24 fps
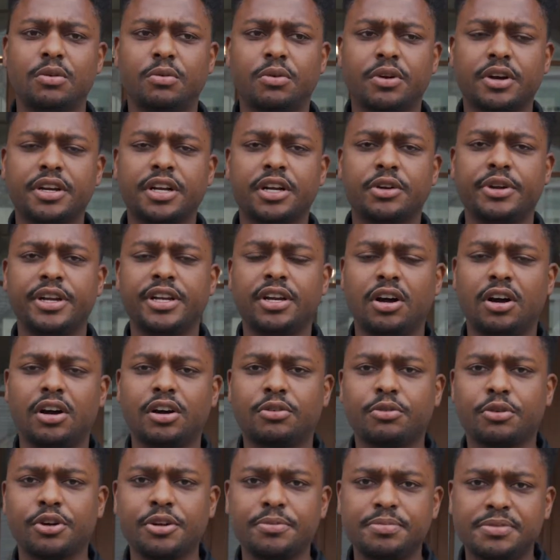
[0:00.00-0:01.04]
we're gonna greet all
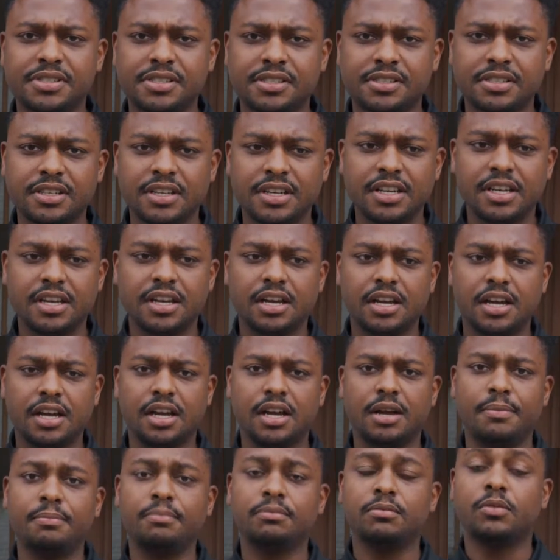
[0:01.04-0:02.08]
groups.
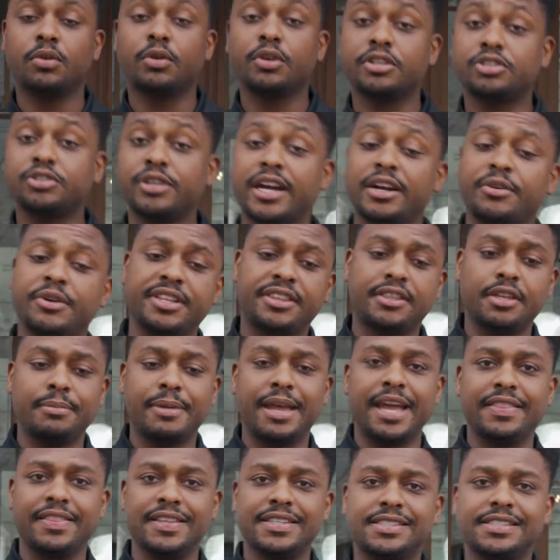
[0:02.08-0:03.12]
We're gonna try and greet them
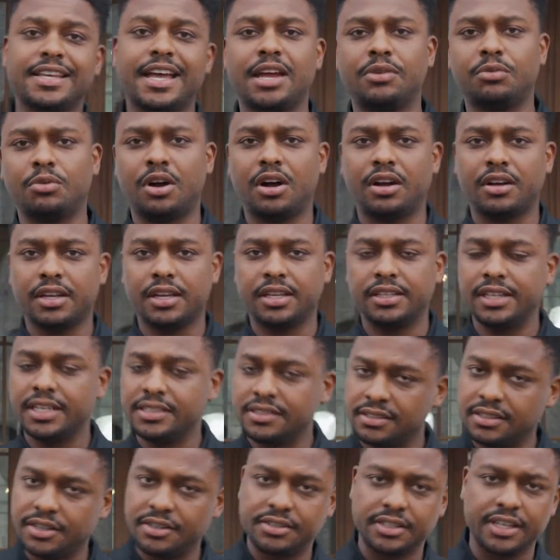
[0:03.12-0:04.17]
at the sidewalk.
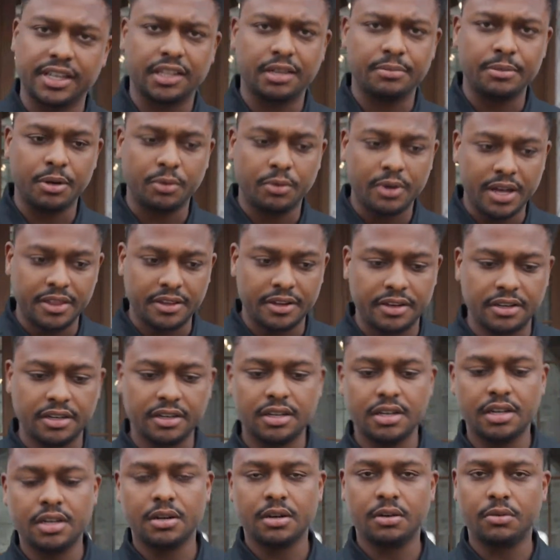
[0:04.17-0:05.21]
Unless there's inclement weather,
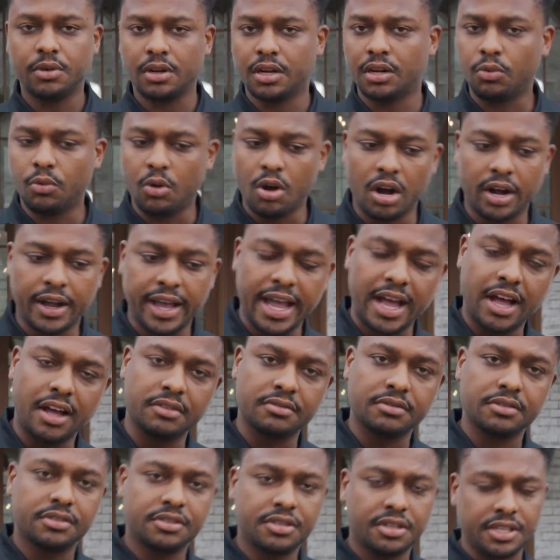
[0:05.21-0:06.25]
we're gonna walk
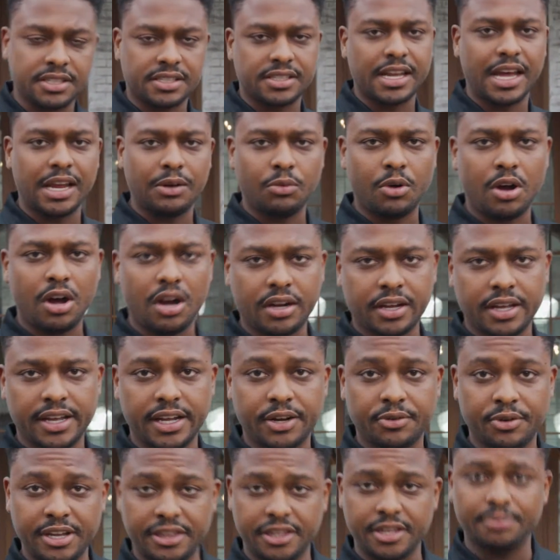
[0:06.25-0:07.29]
out to the sidewalk and
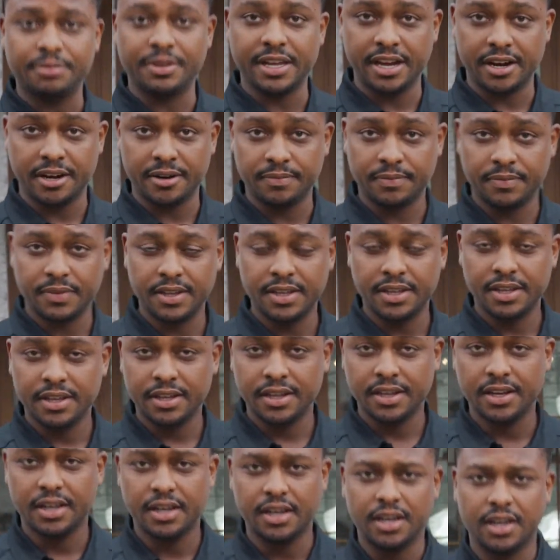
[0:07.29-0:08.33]
greet them there.
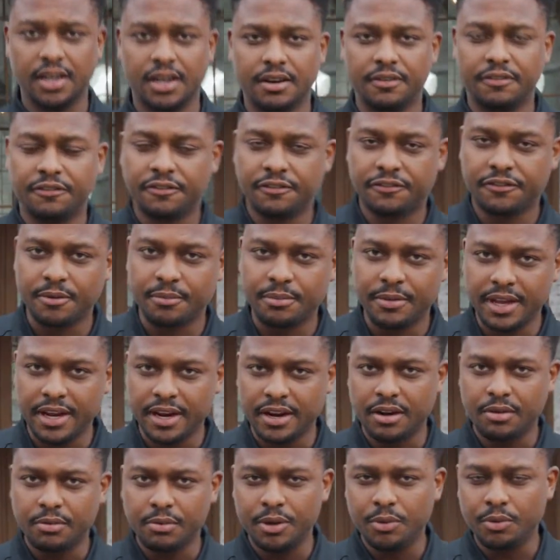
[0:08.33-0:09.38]
From
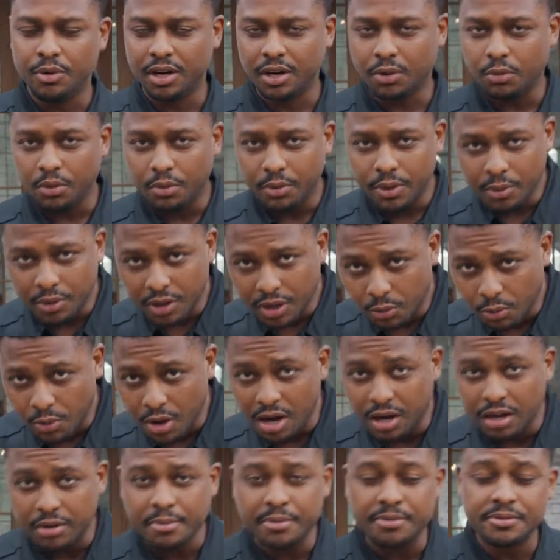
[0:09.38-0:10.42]
there, we wanna
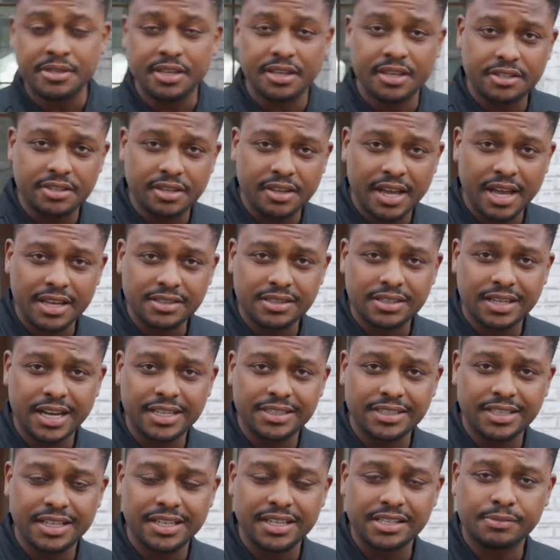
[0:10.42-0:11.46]
welcome them to the
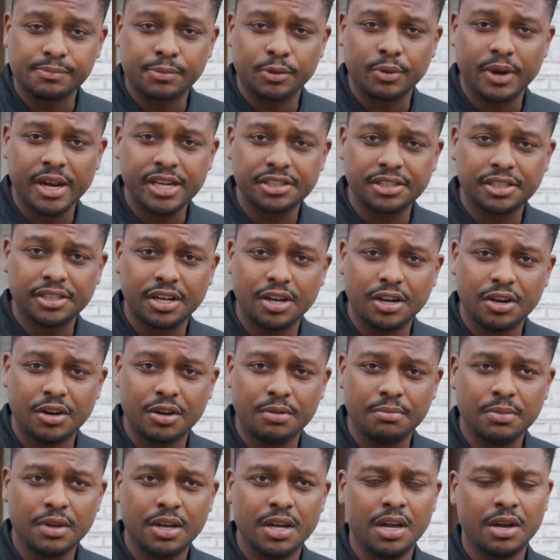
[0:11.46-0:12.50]
2019 Inspiration
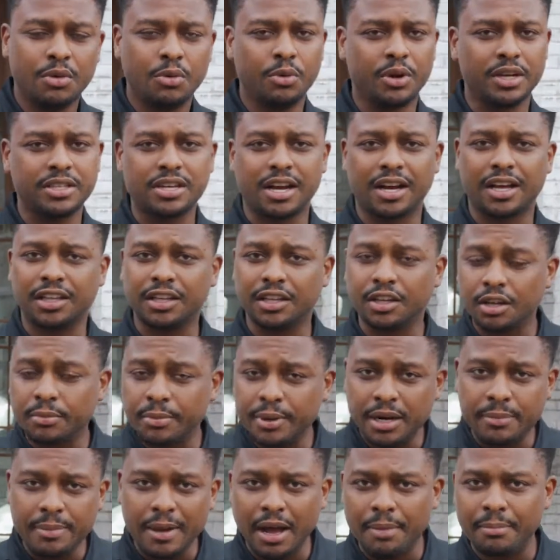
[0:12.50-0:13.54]
Home. We wanna talk a little
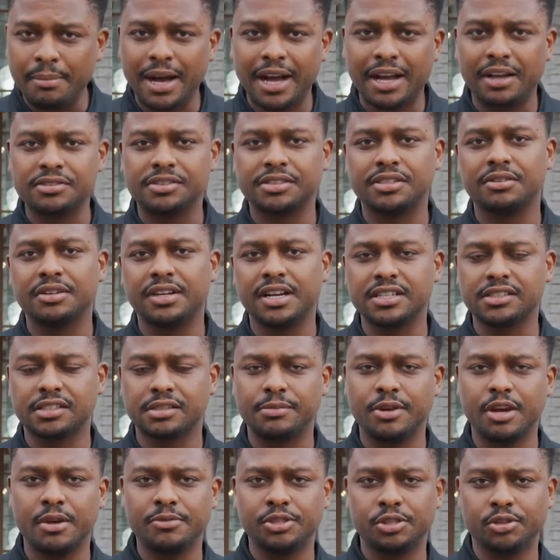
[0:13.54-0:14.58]
bit about Milestone Custom
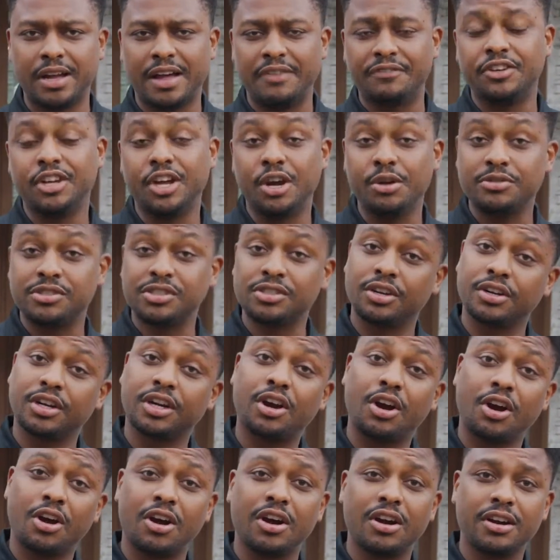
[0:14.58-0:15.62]
Homes. You'll have notes on a
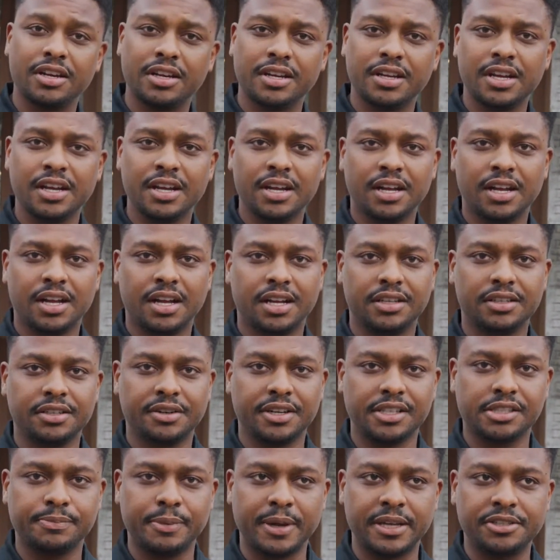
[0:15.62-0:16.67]
card. Don't
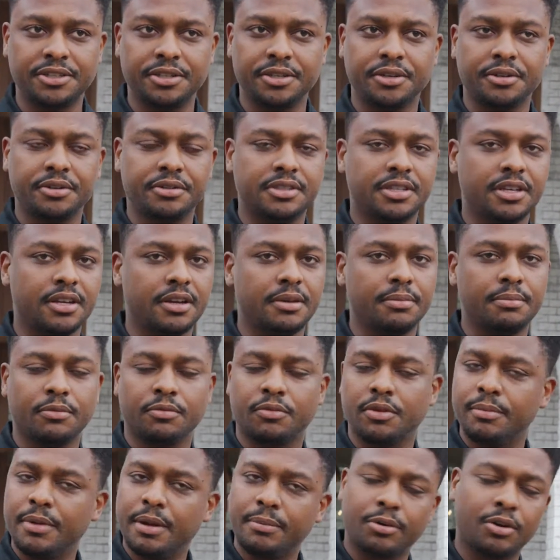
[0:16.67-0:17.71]
expect you to
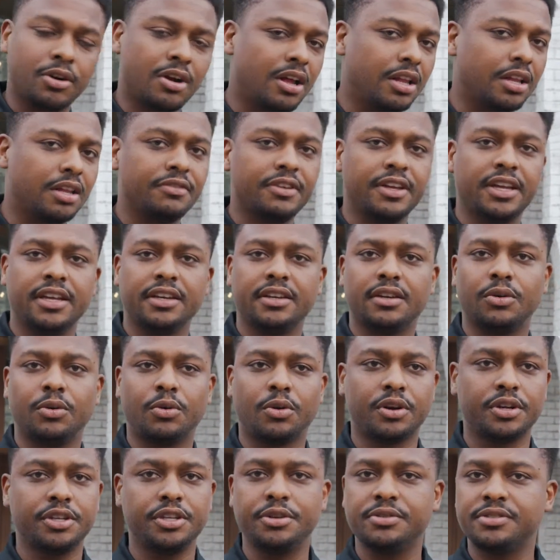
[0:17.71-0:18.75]
remember all of it
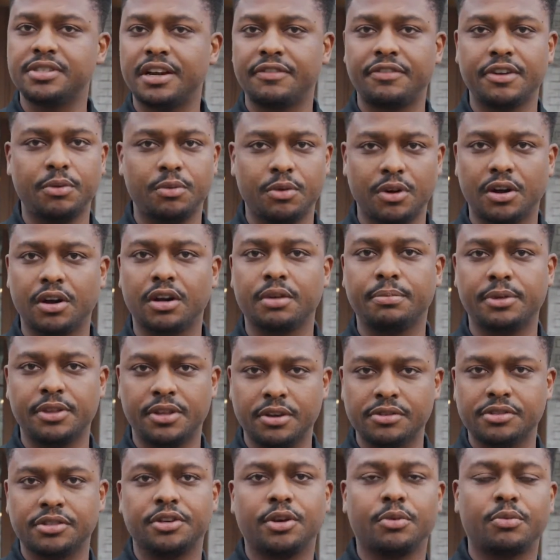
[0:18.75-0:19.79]
or use every word, but
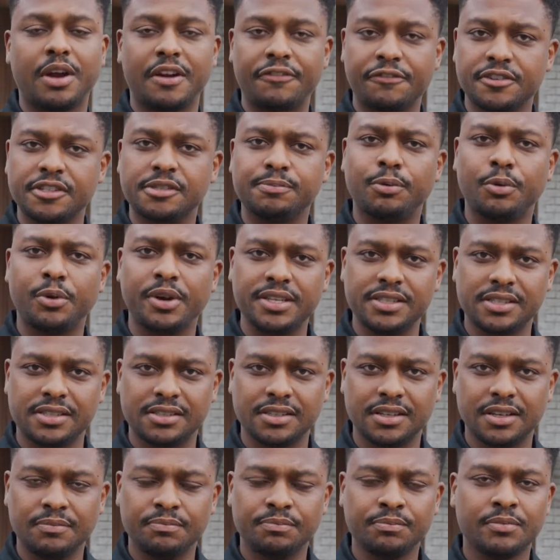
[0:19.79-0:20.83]
those are your reference points.
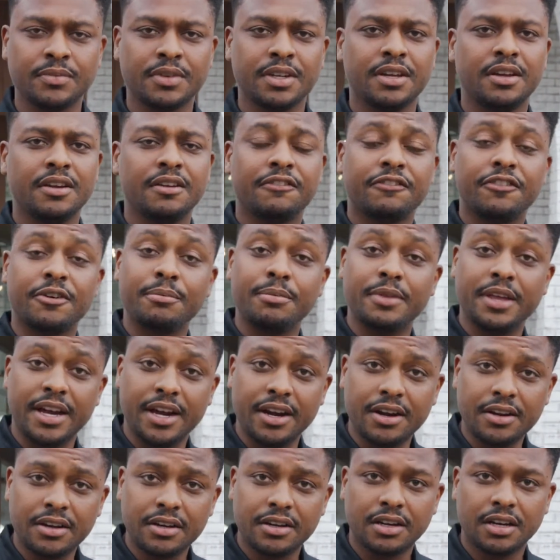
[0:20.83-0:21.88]
From
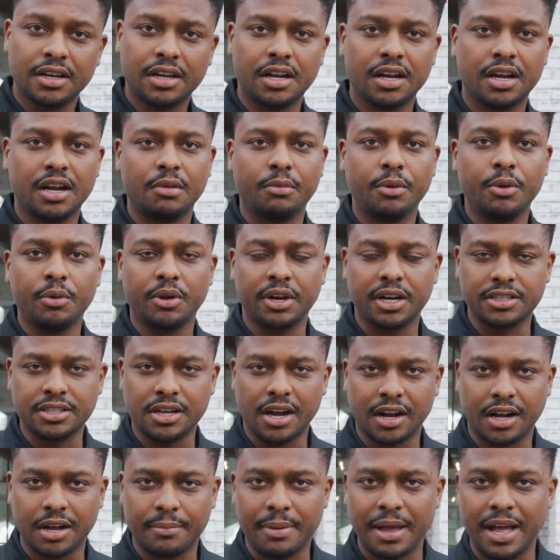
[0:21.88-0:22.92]
there, we wanna
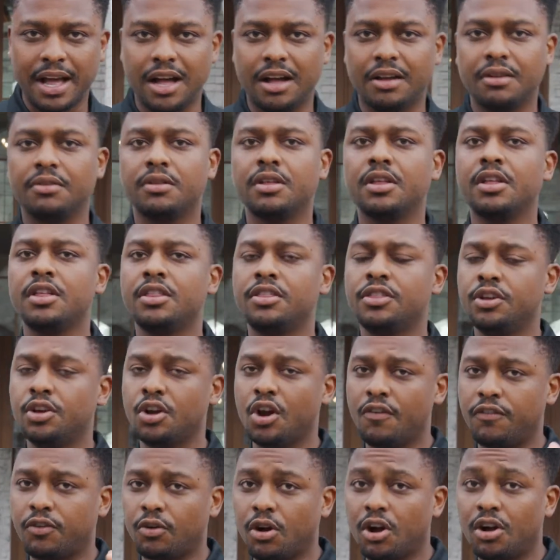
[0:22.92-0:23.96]
talk about the
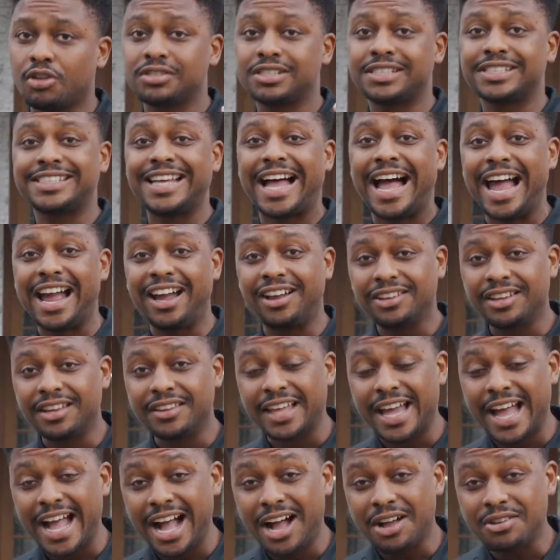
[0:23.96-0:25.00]
overall style of
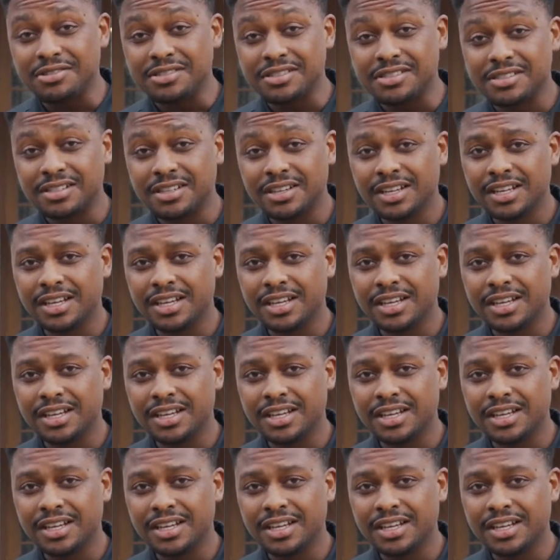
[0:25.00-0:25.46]
the house.